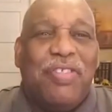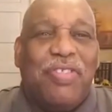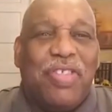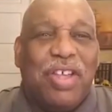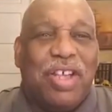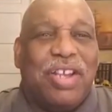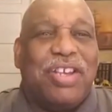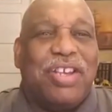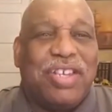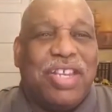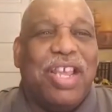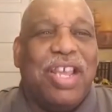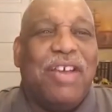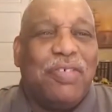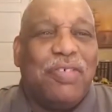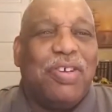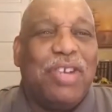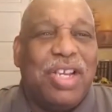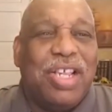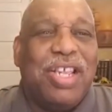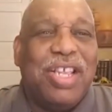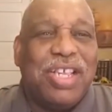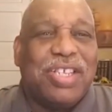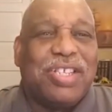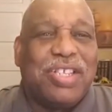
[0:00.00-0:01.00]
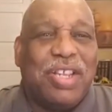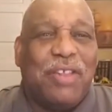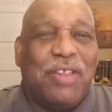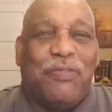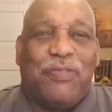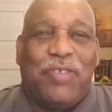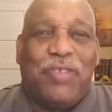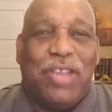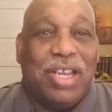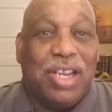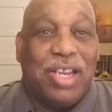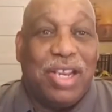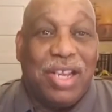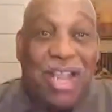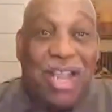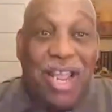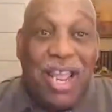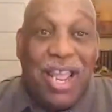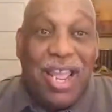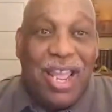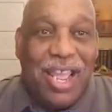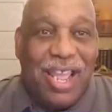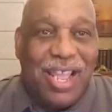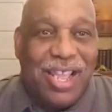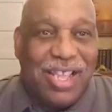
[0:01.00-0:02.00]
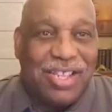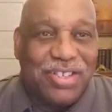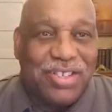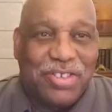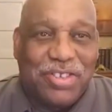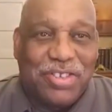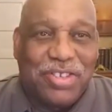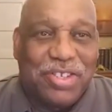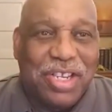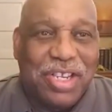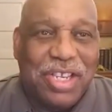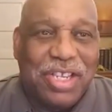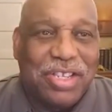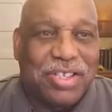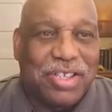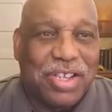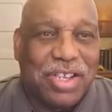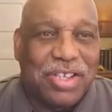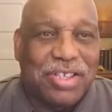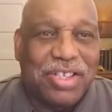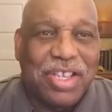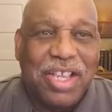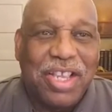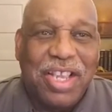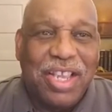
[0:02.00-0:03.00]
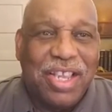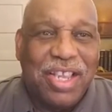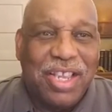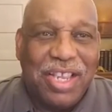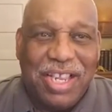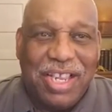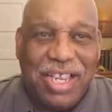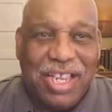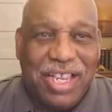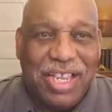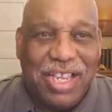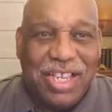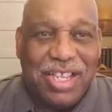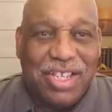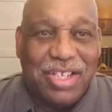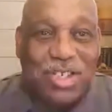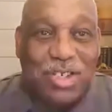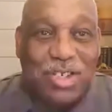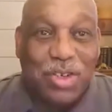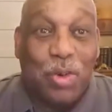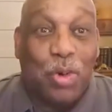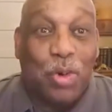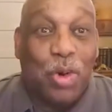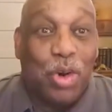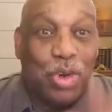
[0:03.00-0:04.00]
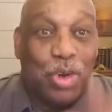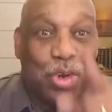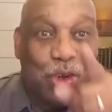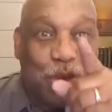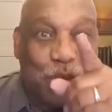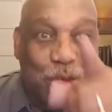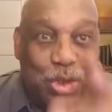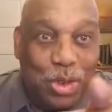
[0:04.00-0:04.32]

The devil is defeated. And Jesus is Lord.